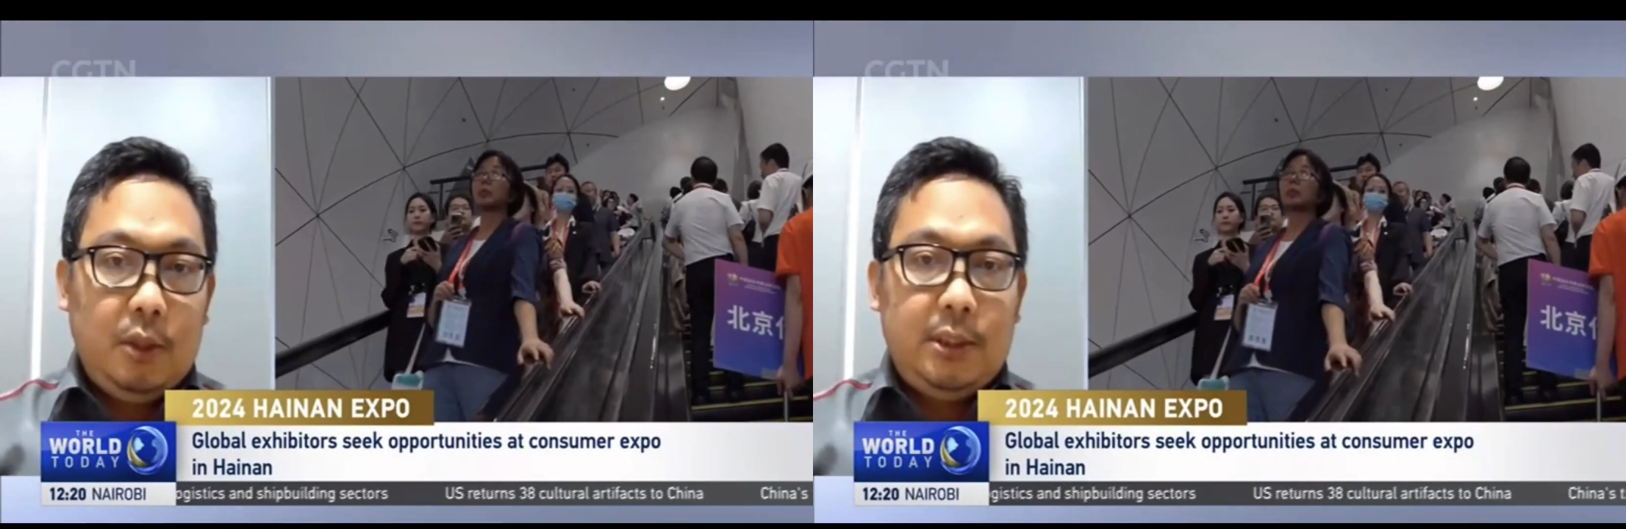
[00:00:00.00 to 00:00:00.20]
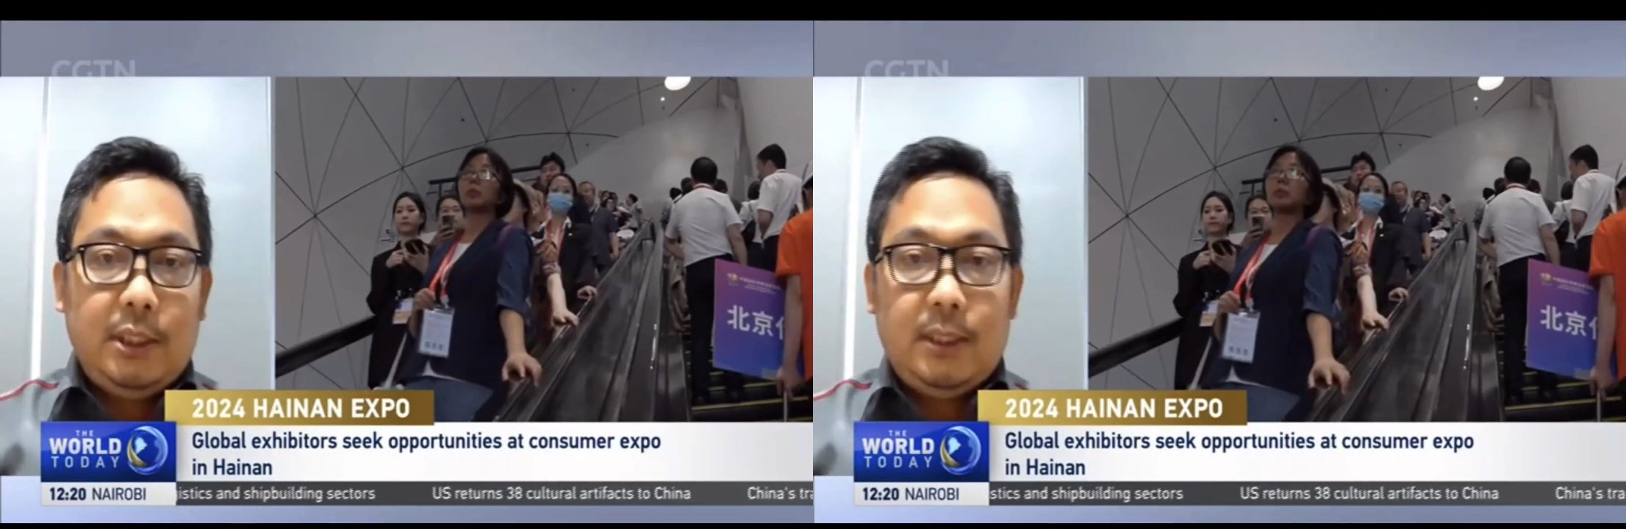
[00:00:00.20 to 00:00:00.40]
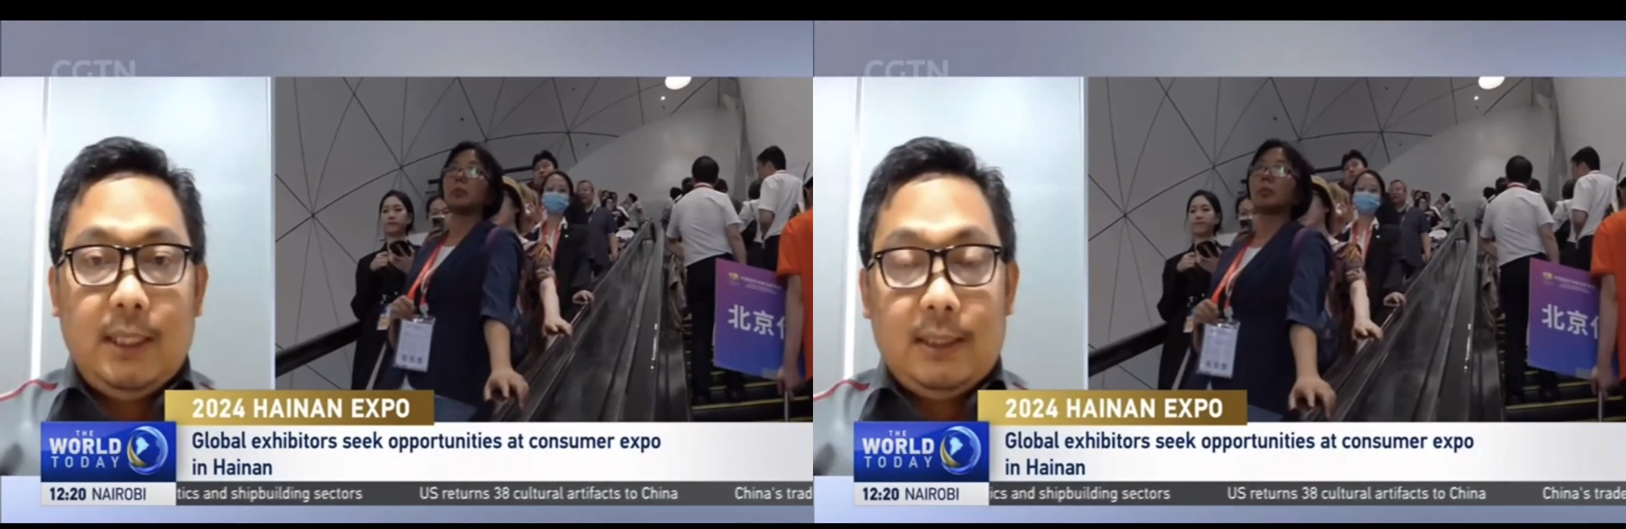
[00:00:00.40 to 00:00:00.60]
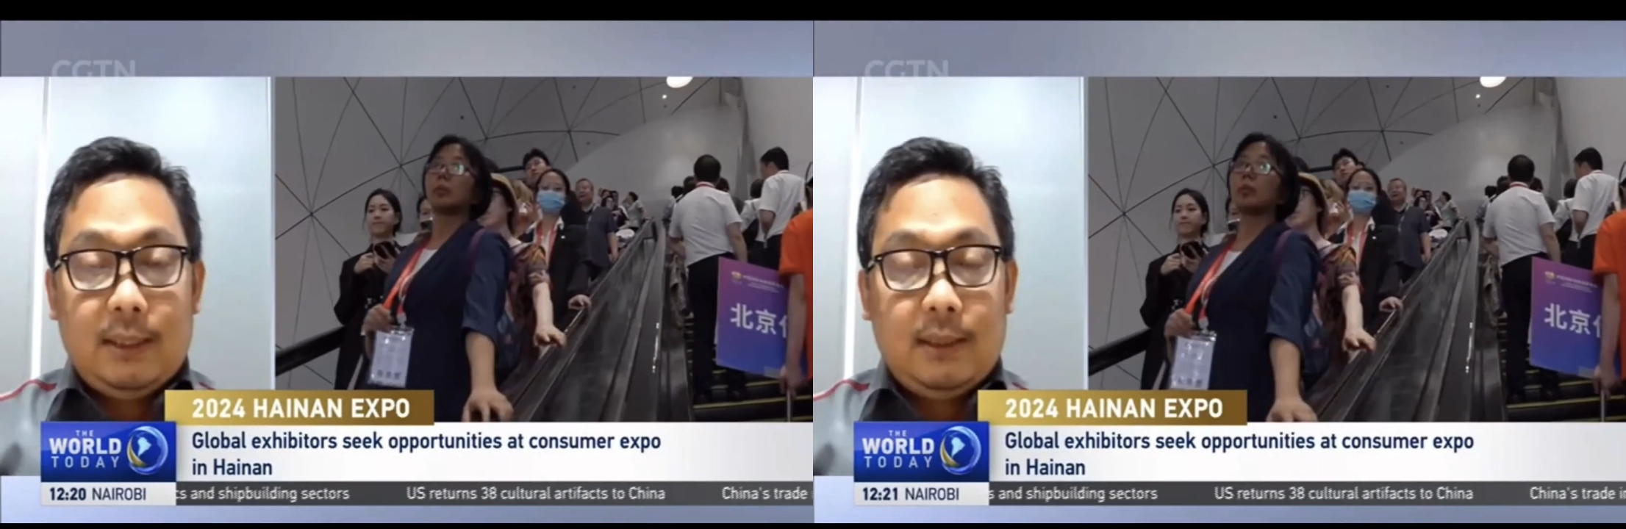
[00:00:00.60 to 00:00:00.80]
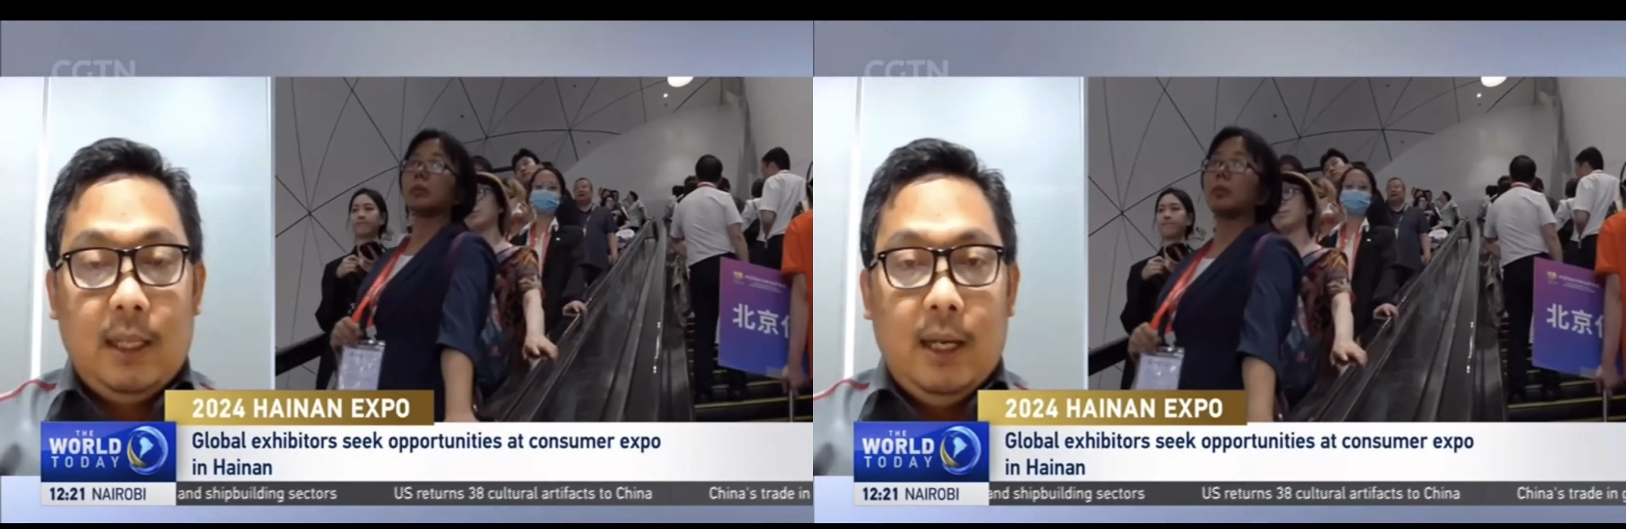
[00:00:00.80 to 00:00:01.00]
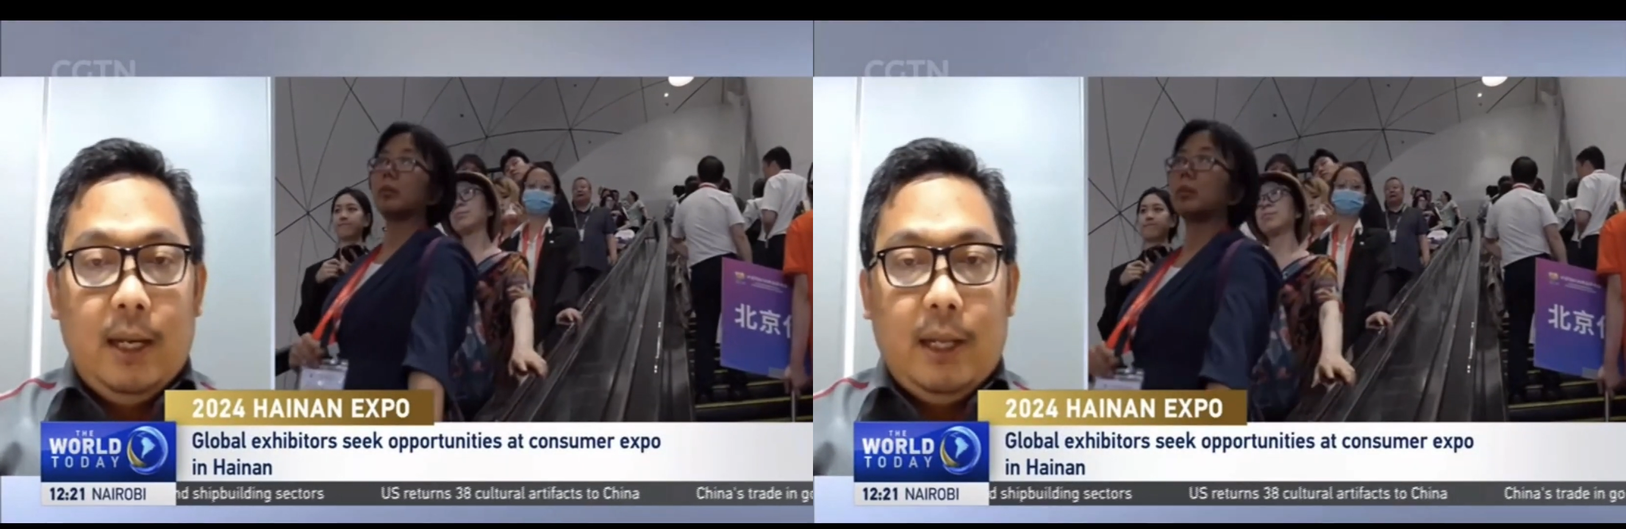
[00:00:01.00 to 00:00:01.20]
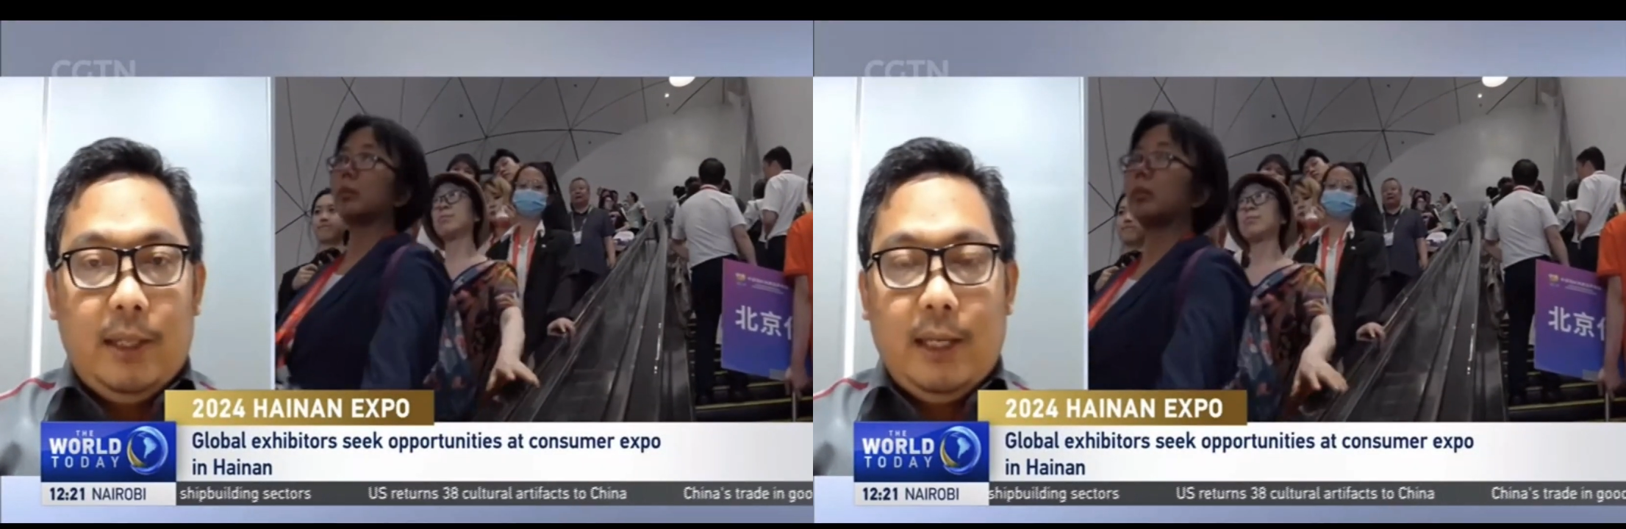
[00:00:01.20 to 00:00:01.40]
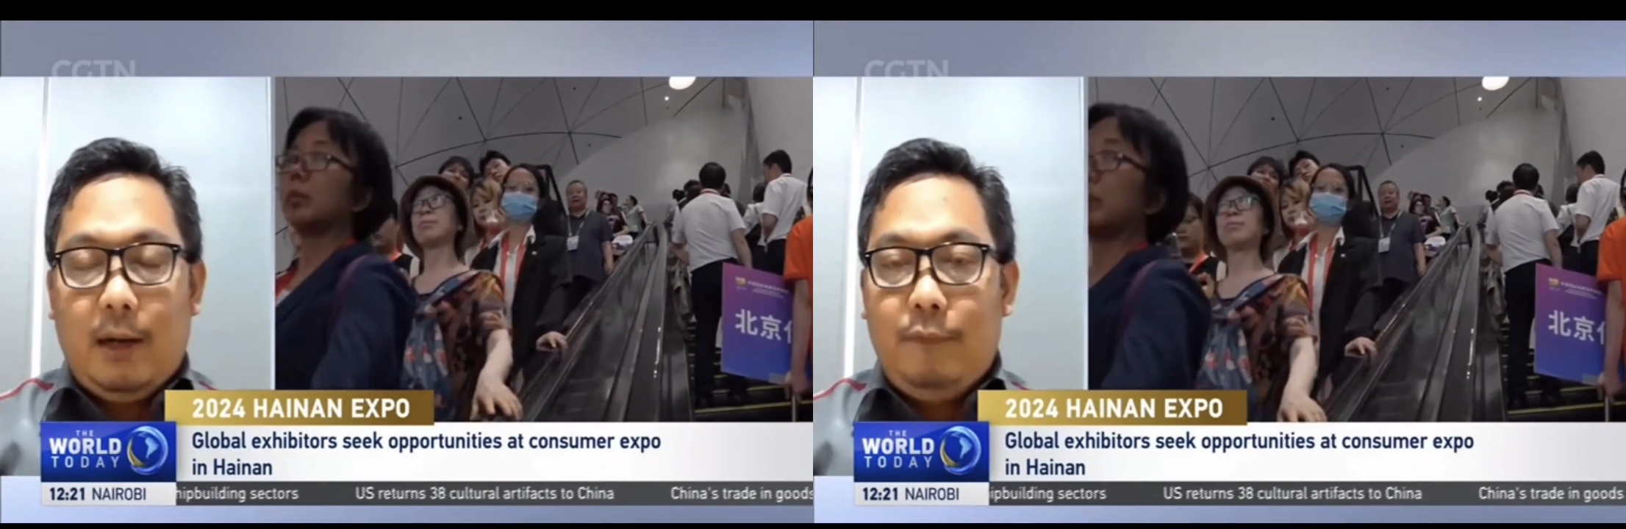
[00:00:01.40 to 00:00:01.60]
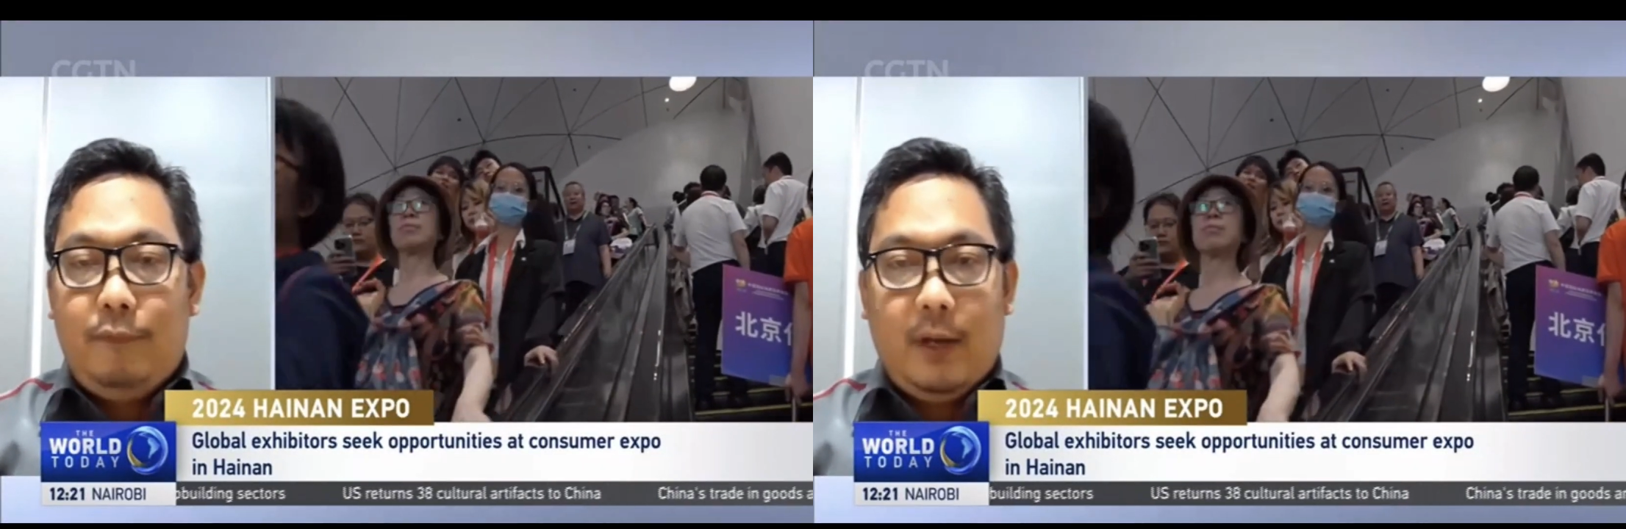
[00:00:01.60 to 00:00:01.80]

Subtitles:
logistics, they are